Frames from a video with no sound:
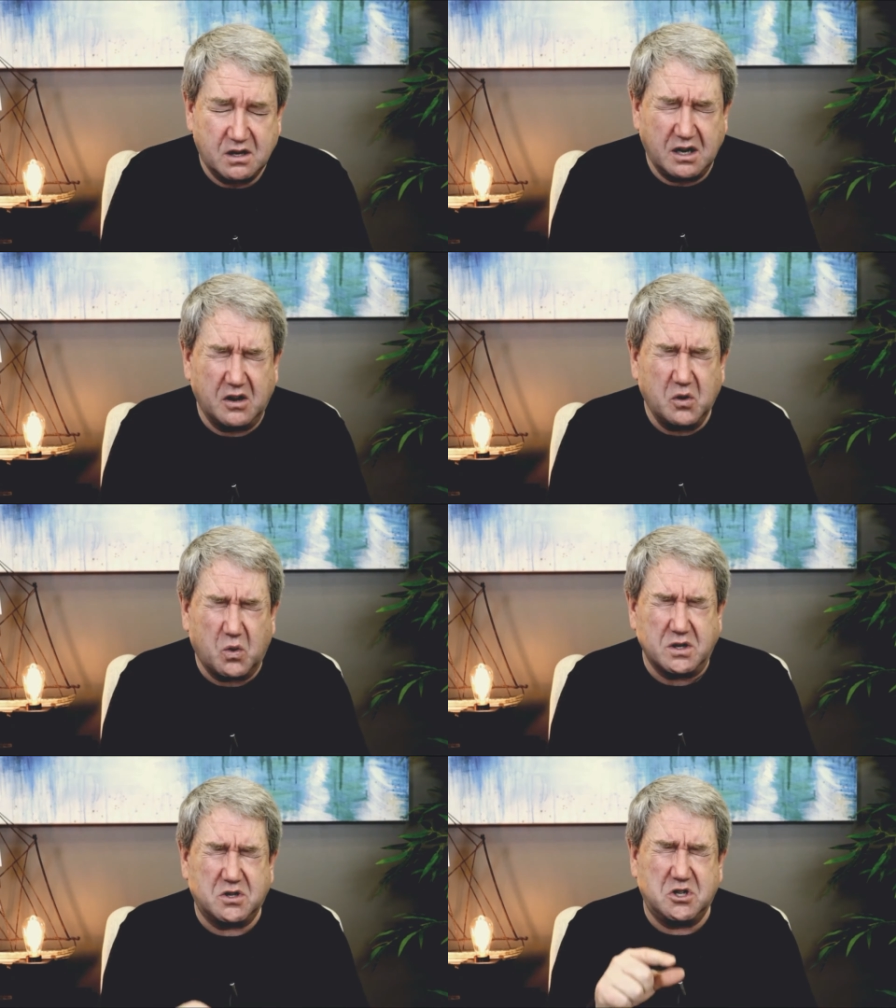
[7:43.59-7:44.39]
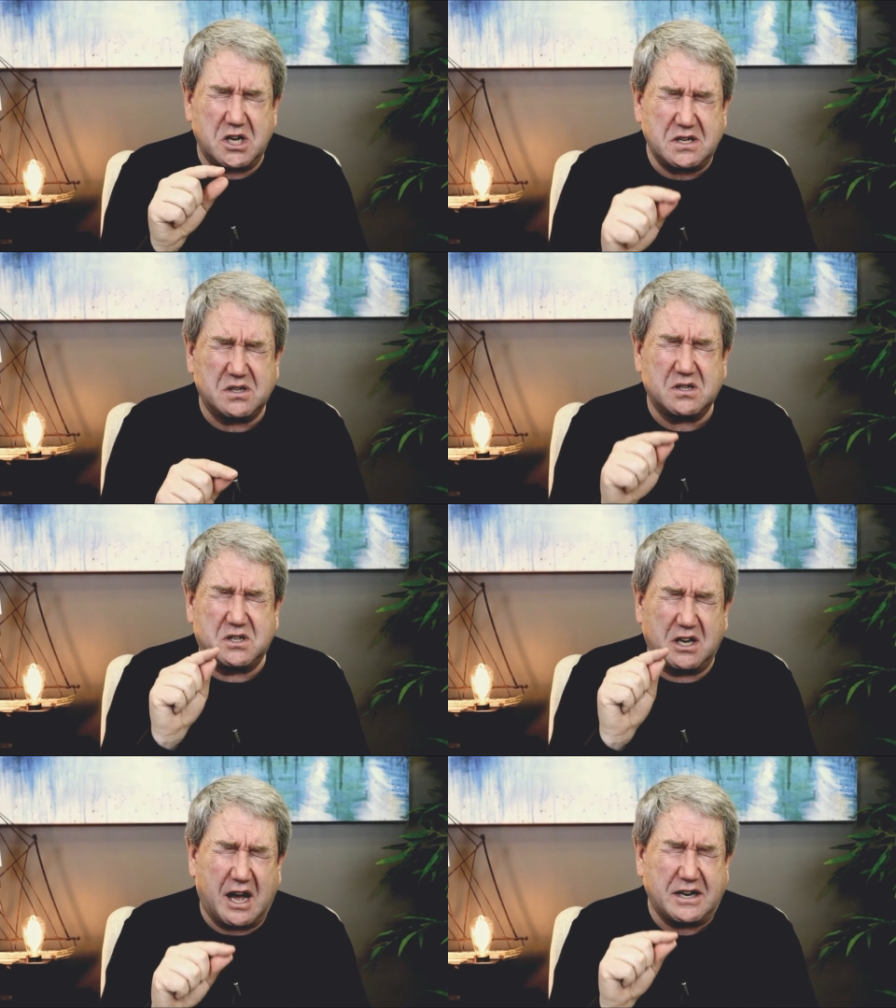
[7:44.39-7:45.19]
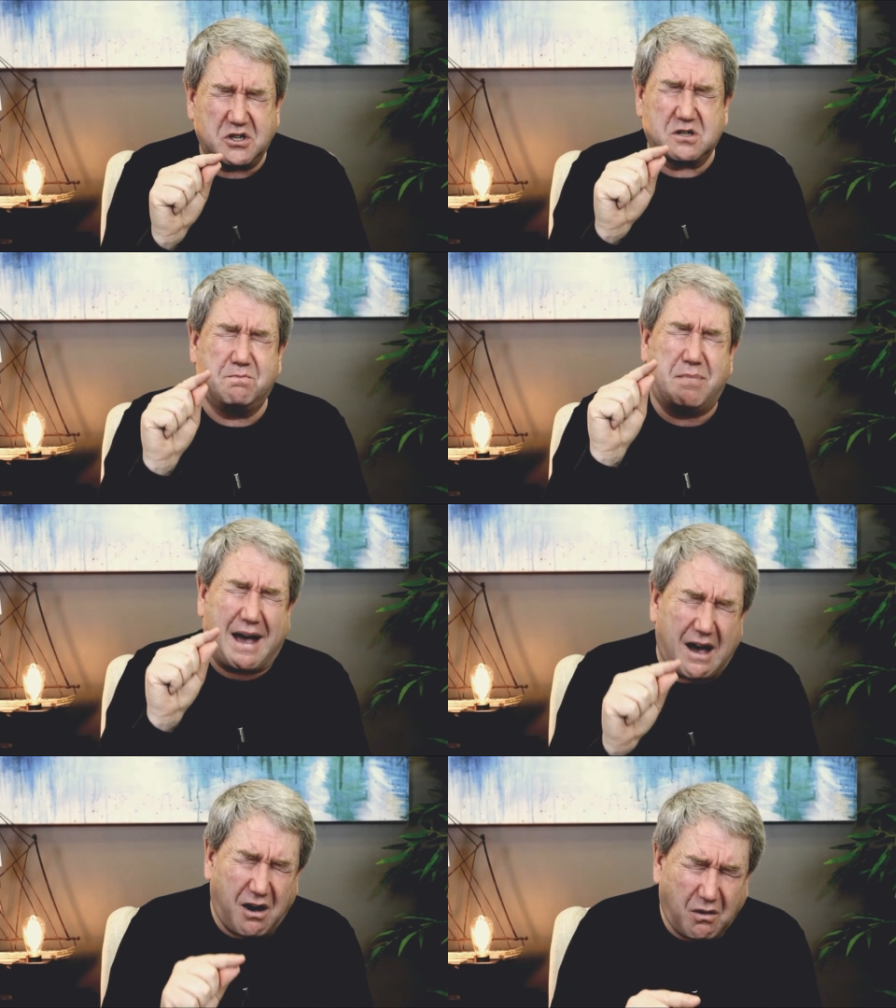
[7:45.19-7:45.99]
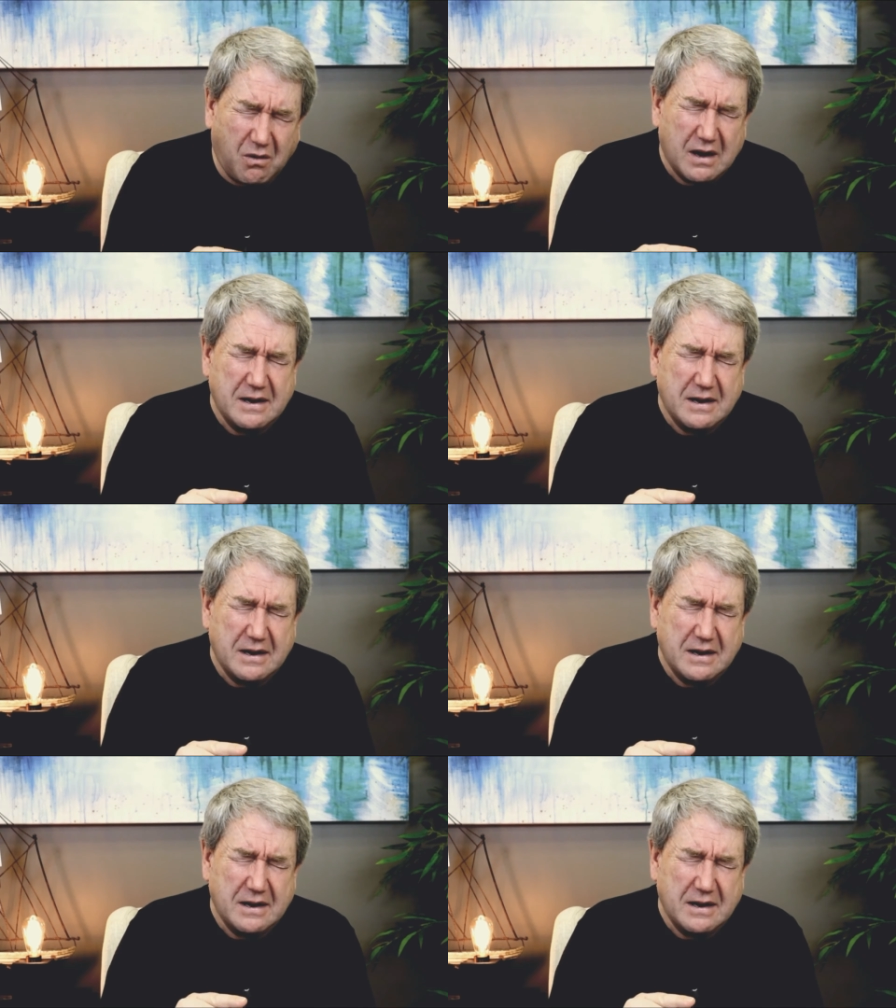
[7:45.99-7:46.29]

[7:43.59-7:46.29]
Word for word: in other words, Jesus did not just bow